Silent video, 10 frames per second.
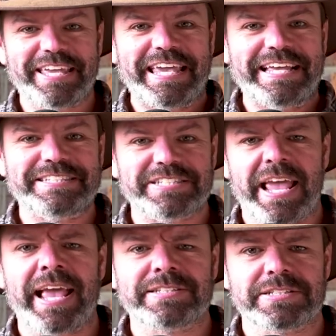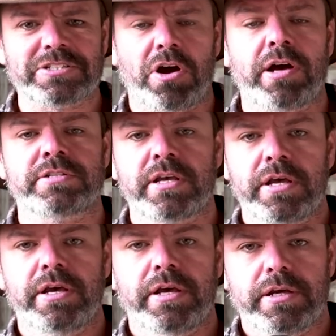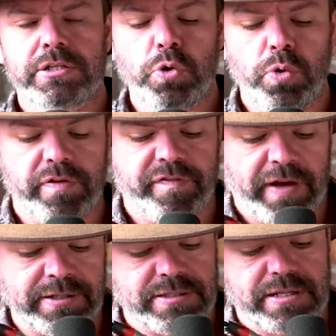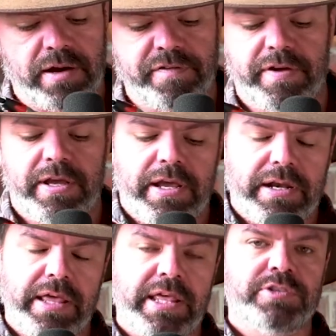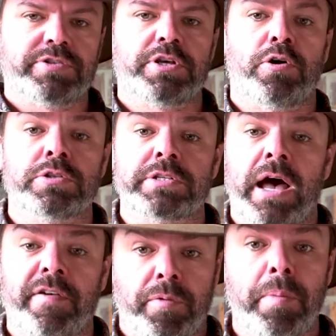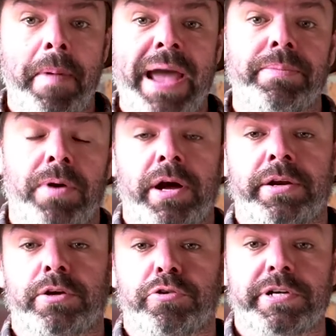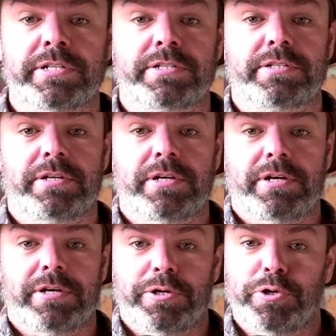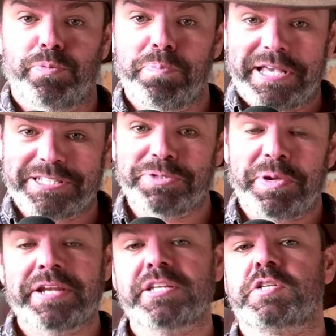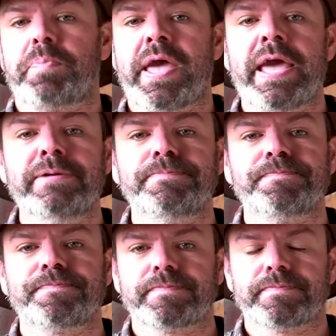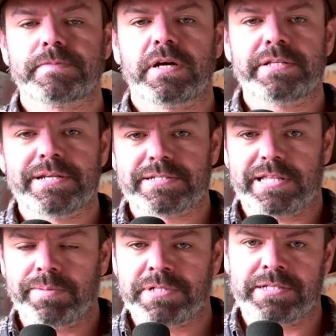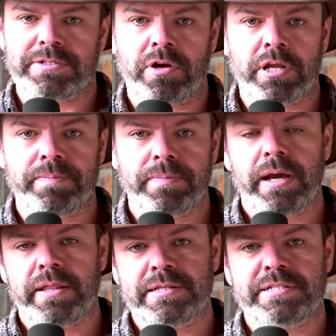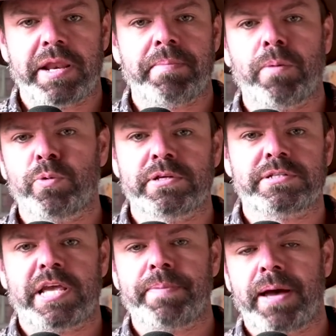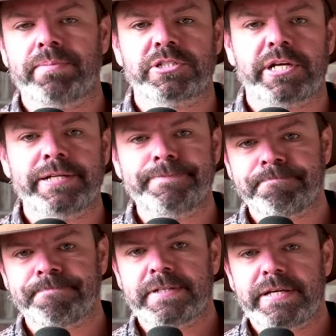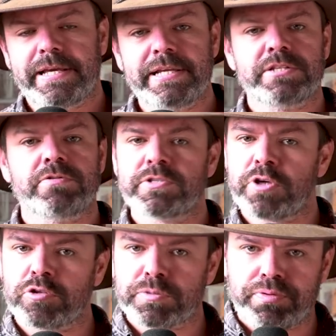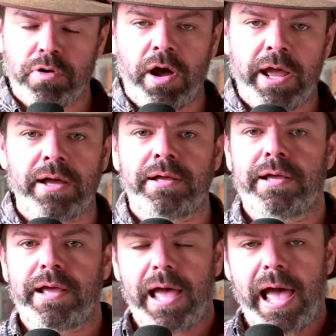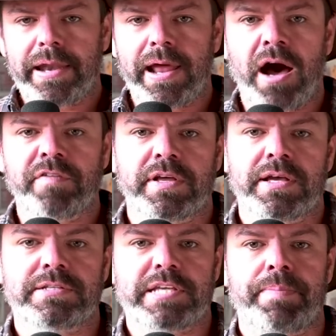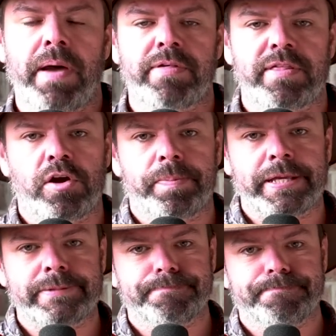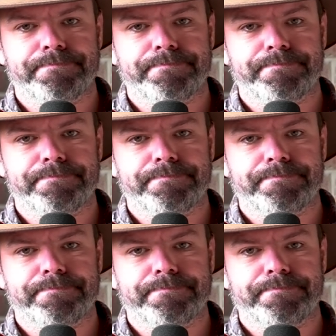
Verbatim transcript: kids, exercise, do all the fun stuff. Now, these results are from a mate of mine, Chris, who messaged me in despair. I did a sleep test on him and then set him up with a CPAP machine. Here's the results prior and after CPAP therapy.